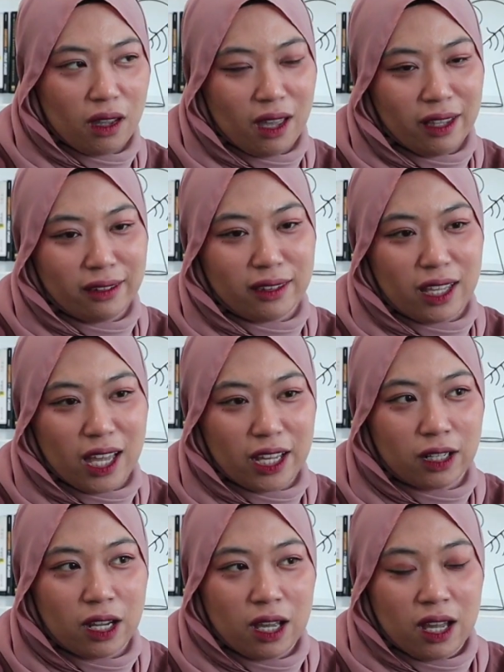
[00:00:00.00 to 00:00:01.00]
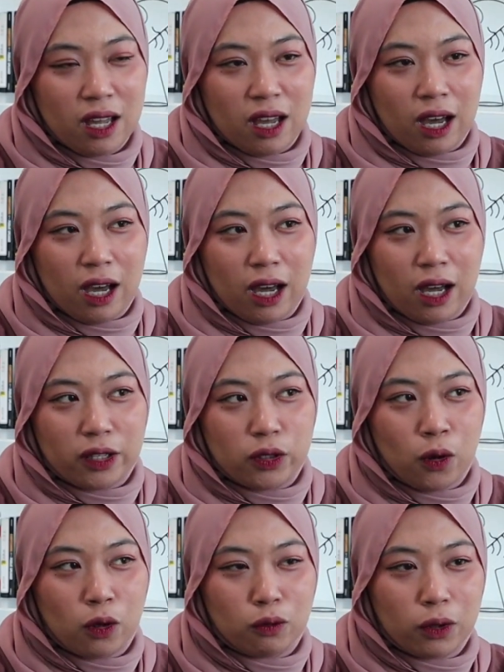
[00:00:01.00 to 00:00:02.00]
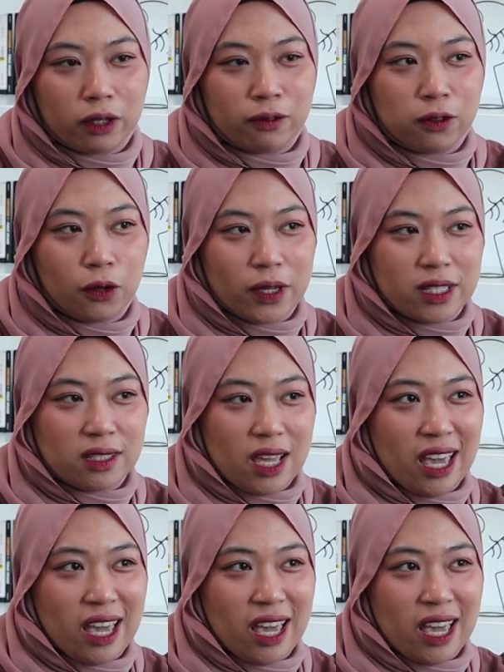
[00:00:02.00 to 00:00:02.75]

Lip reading: And then the whole workflow is